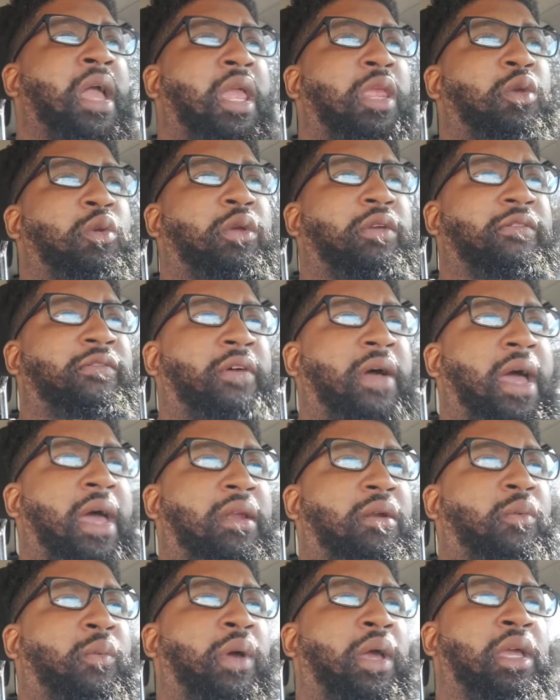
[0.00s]
and you can
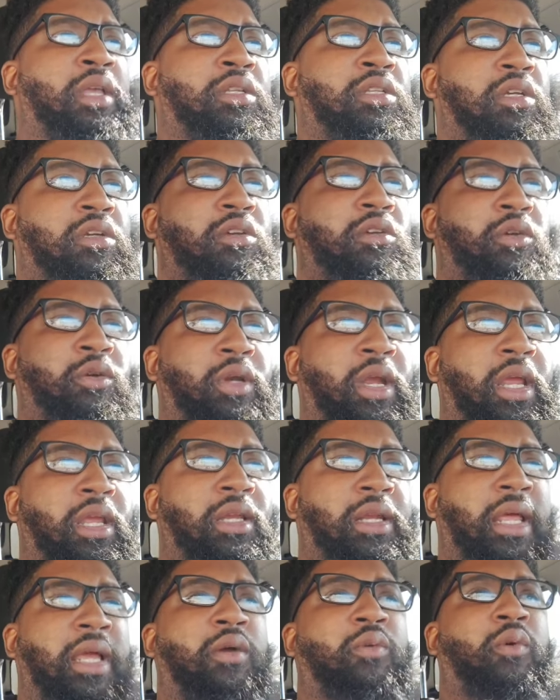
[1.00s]
find a way to
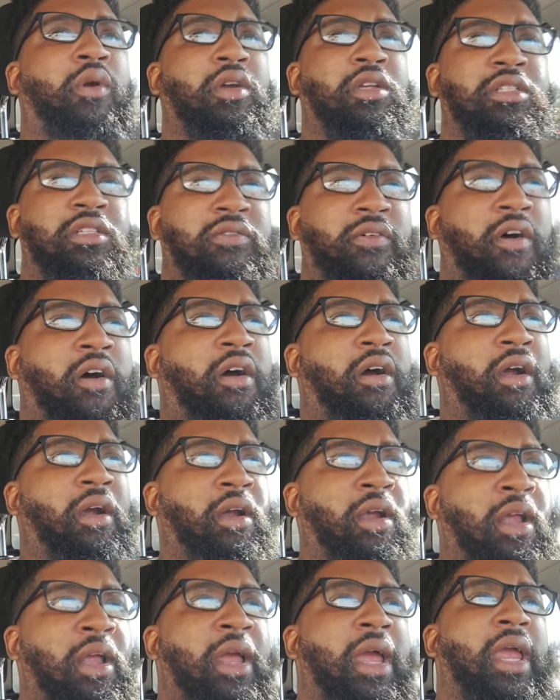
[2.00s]
create, like, works of art,